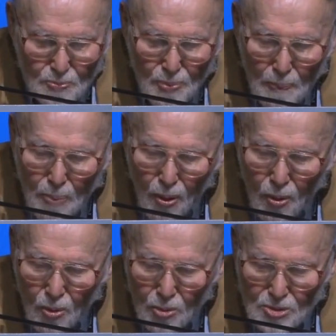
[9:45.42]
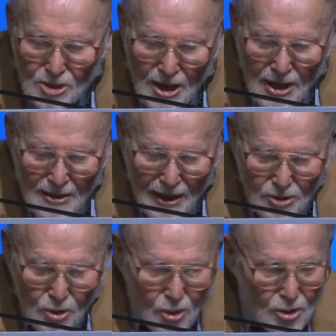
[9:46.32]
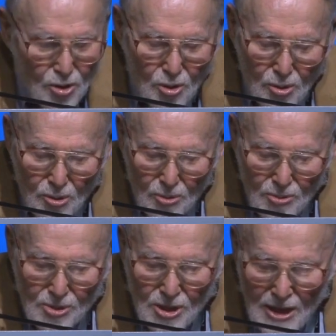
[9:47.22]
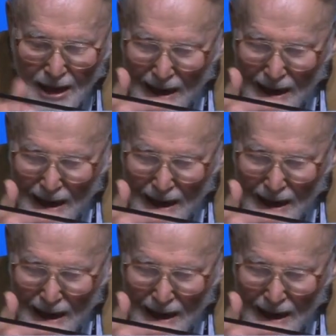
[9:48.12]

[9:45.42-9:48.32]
proposed that you could use